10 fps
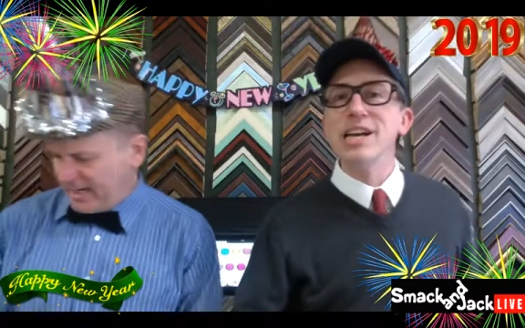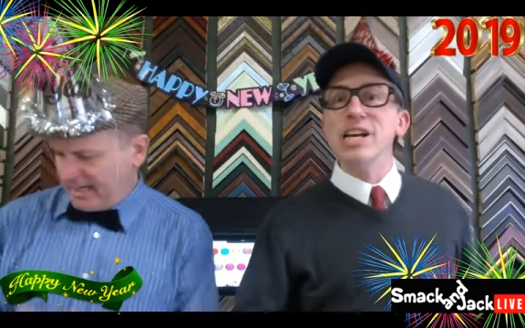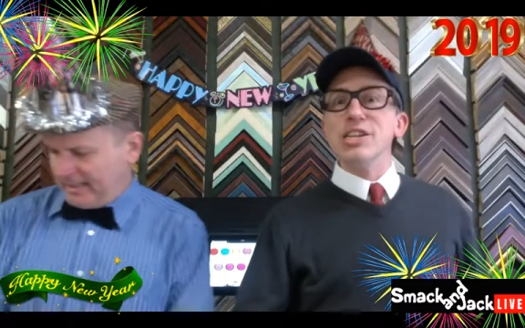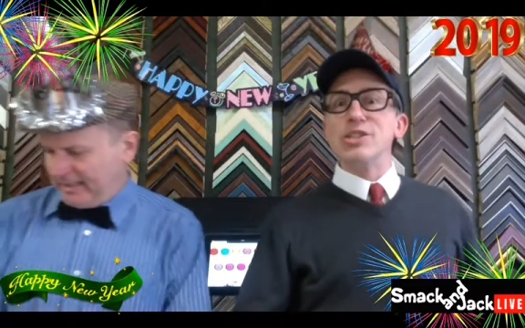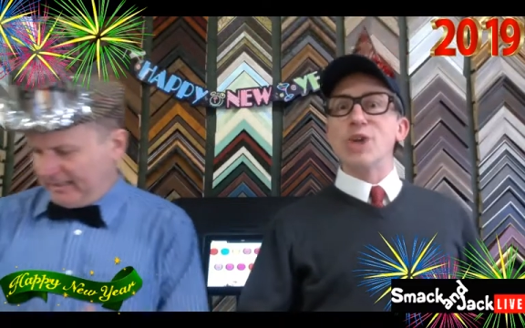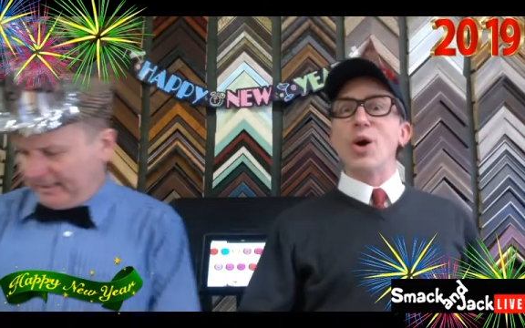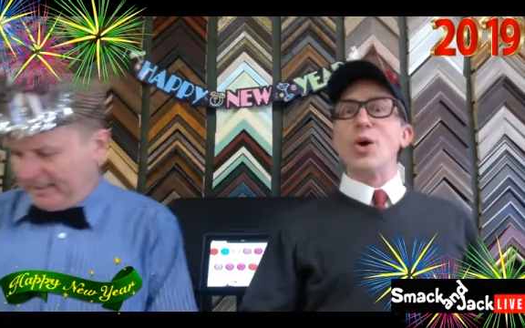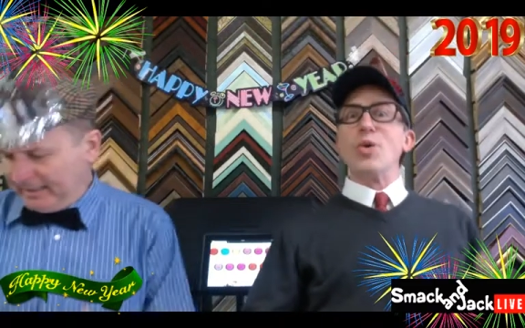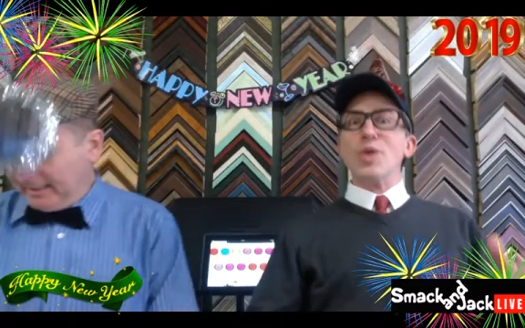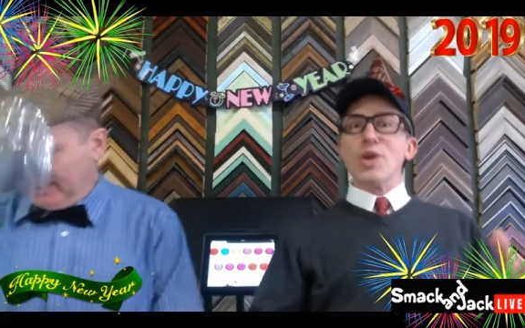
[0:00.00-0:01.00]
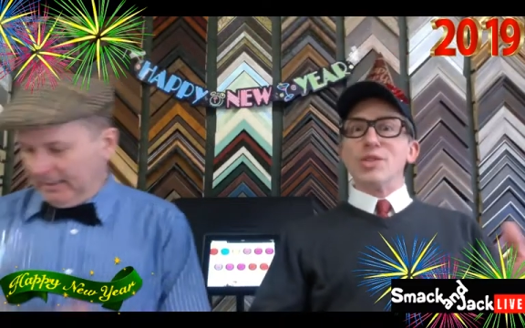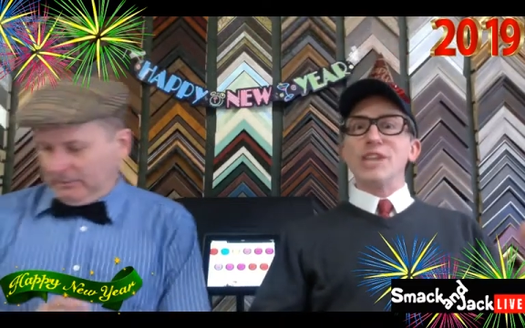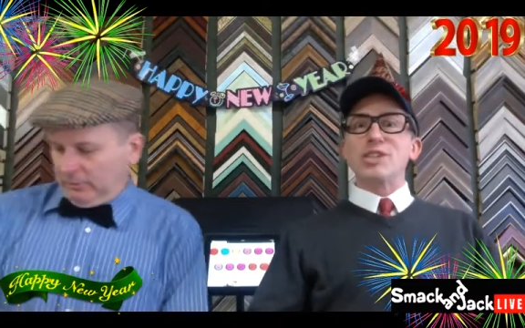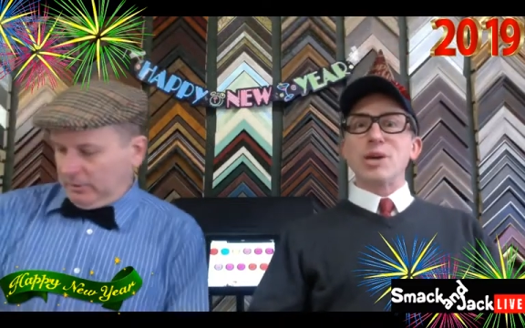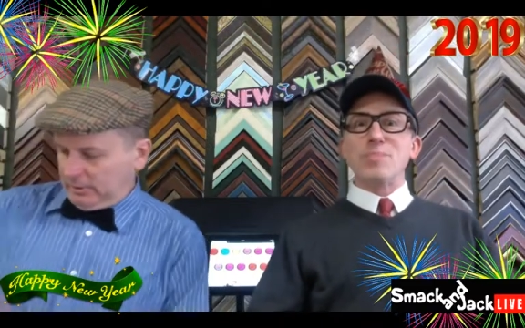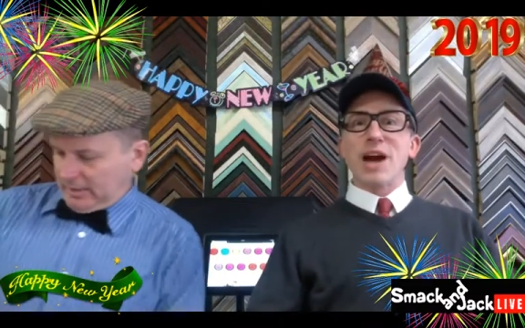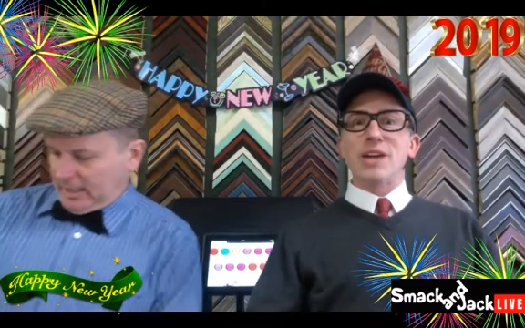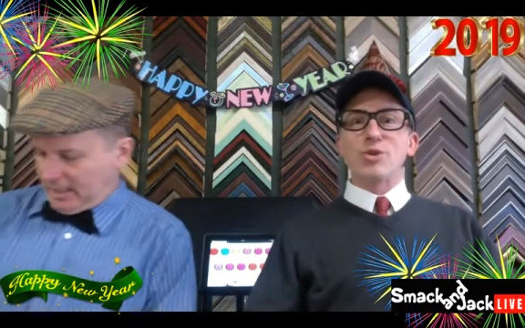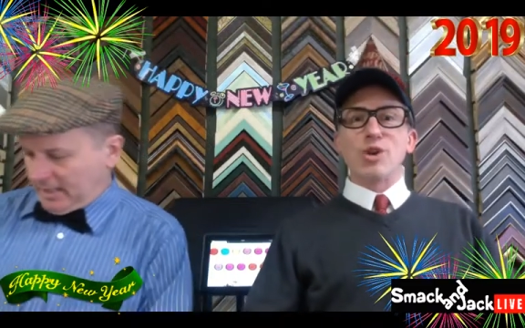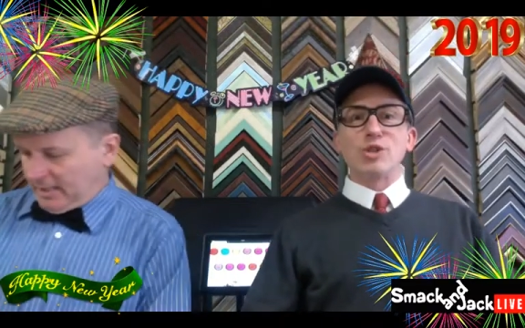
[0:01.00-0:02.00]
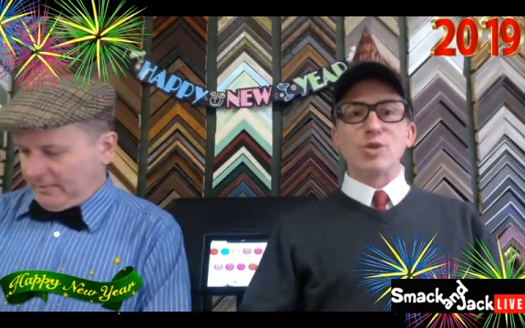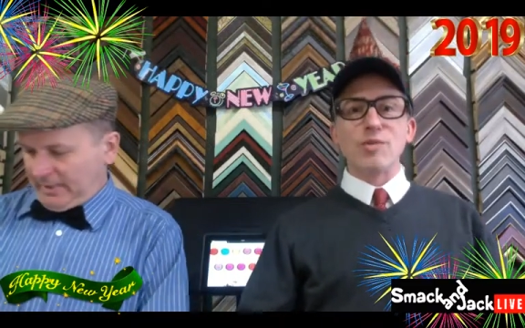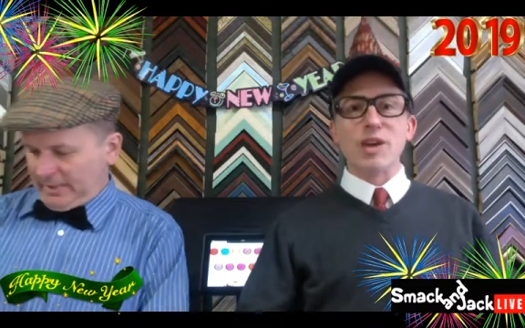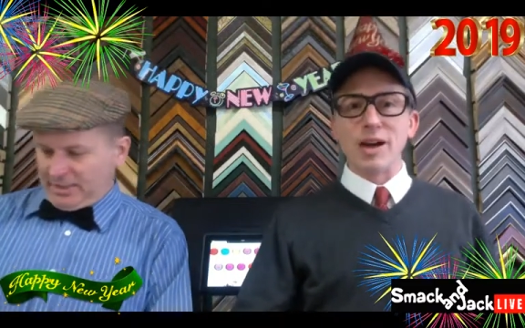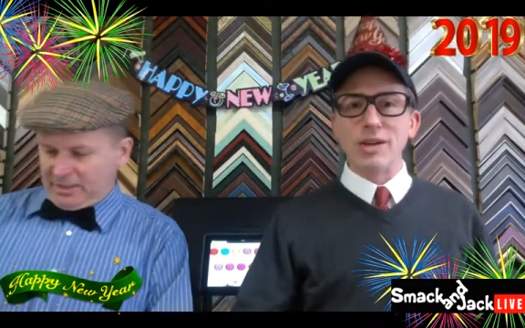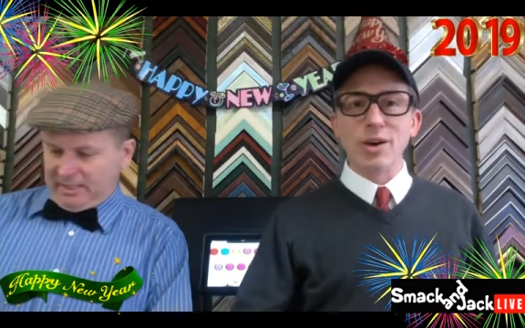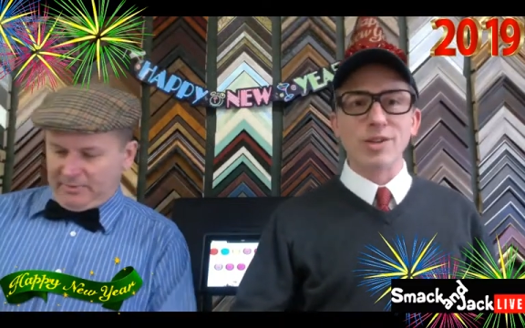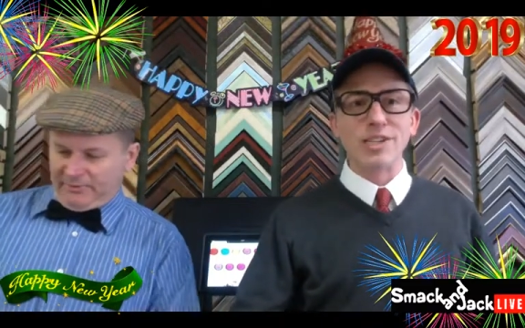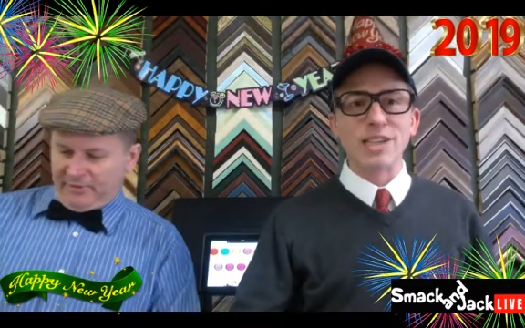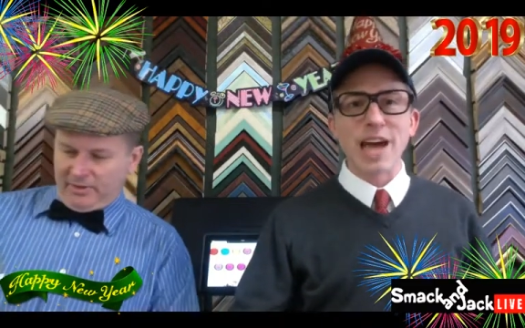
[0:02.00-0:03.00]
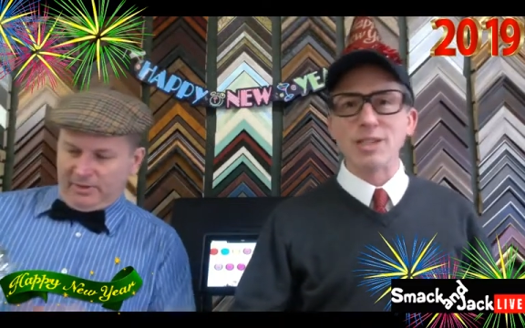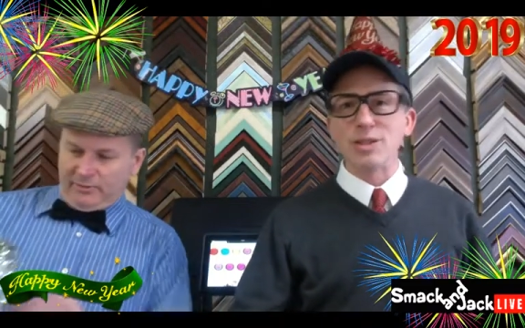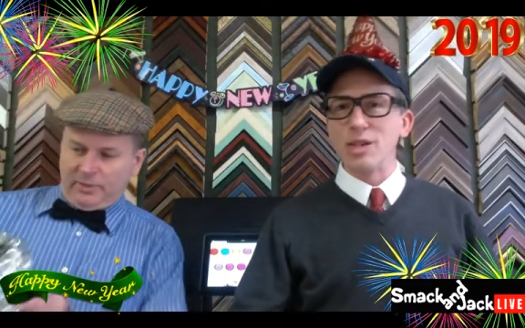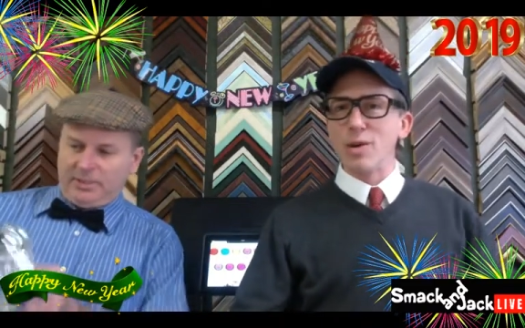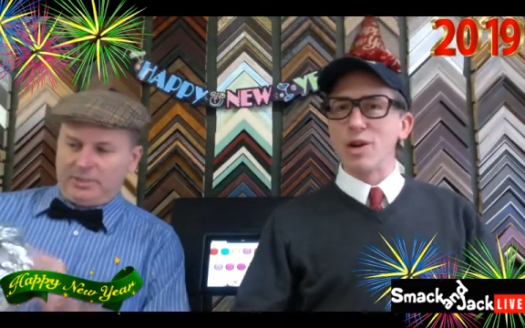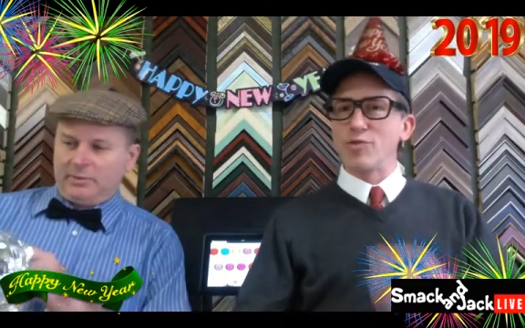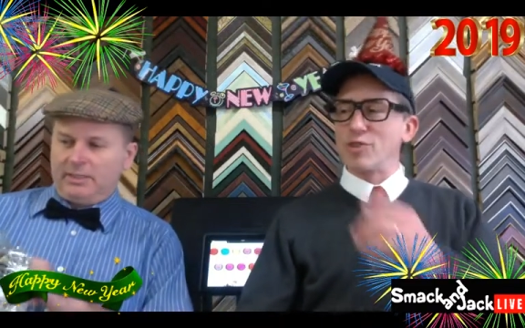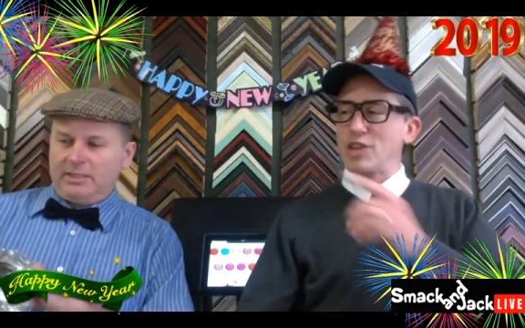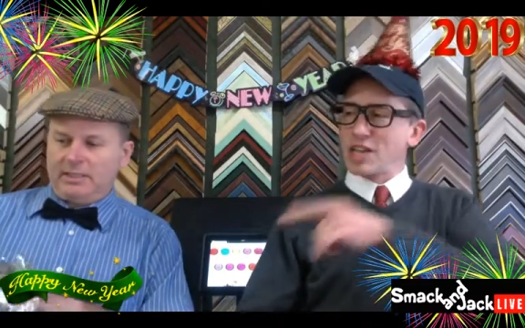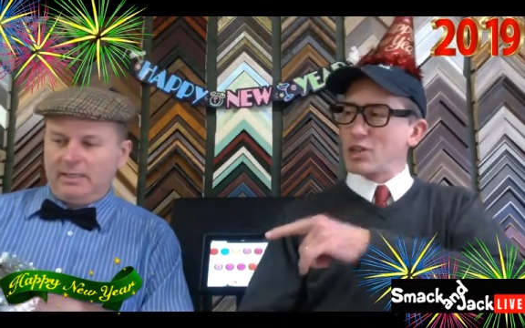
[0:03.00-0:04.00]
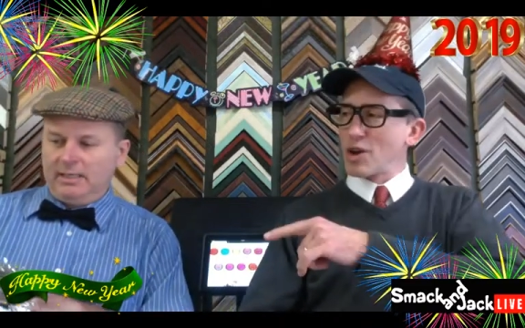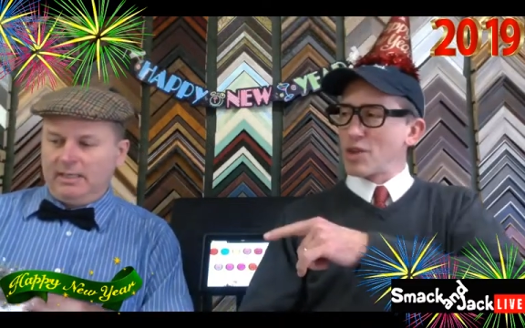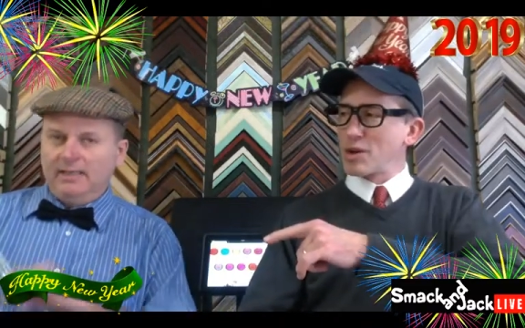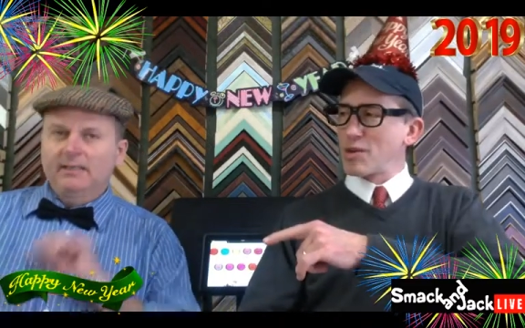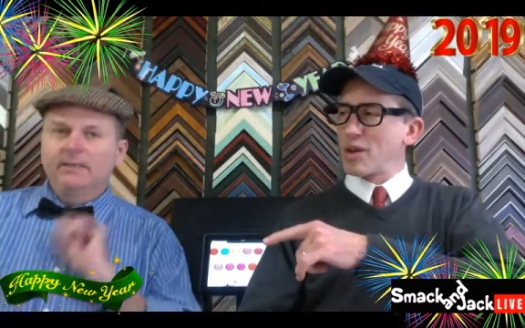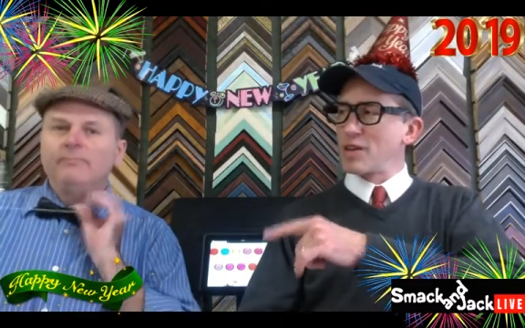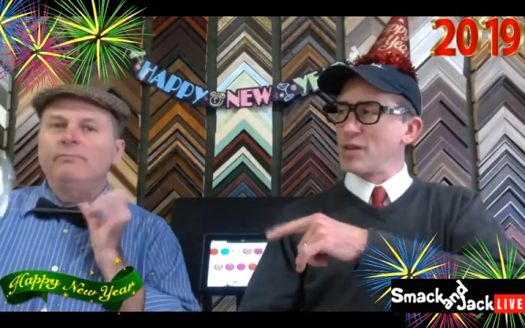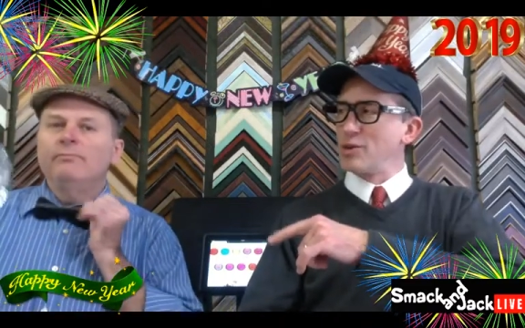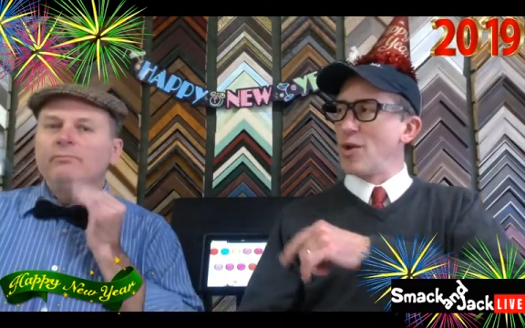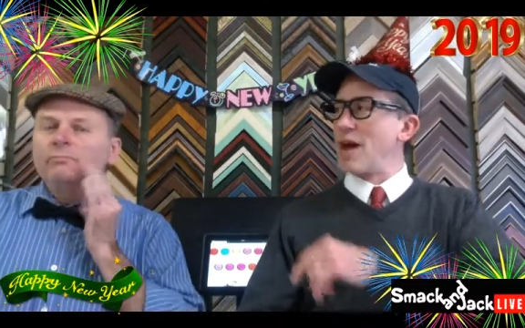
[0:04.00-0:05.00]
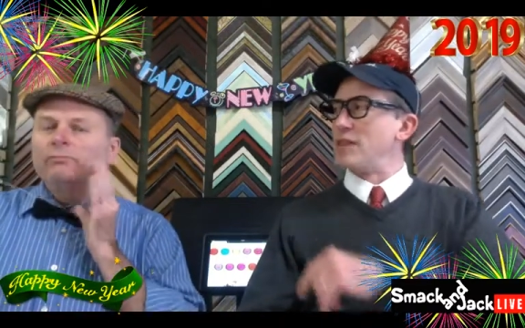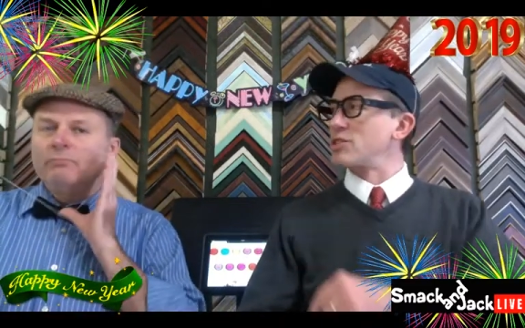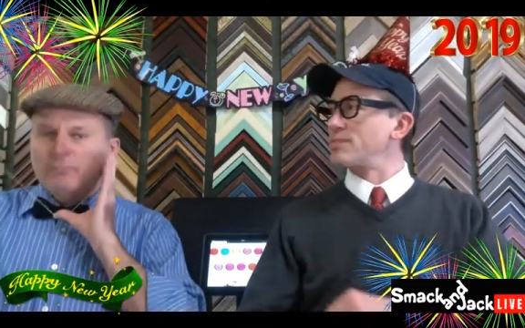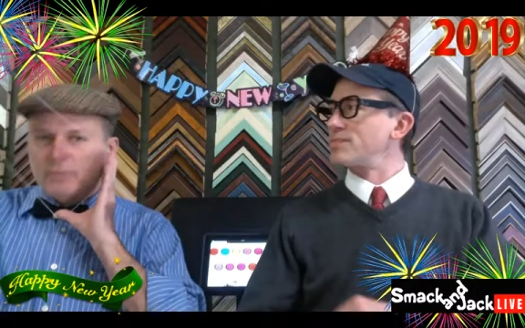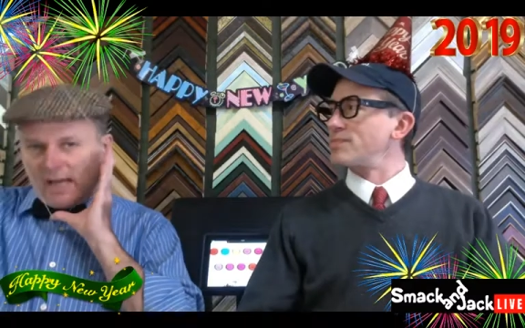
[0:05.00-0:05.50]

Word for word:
Speaker 1: right. So... Let's get back Uh-oh. to our trivia. I know these hats. What you know what? For these? next year, I think we're going to have to get new hats.